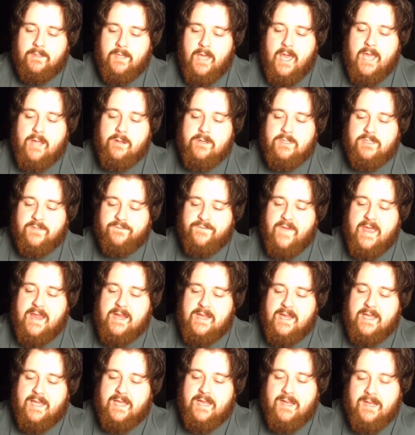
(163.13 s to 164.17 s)
I was
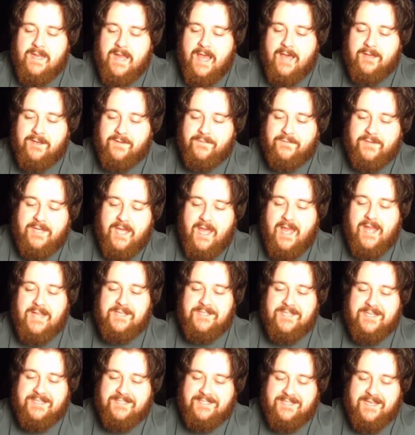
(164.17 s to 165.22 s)
fading in and out of
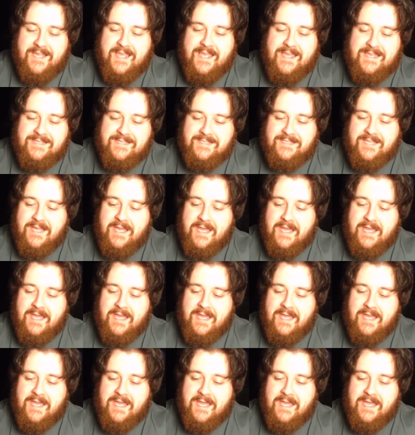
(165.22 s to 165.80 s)
consciousness.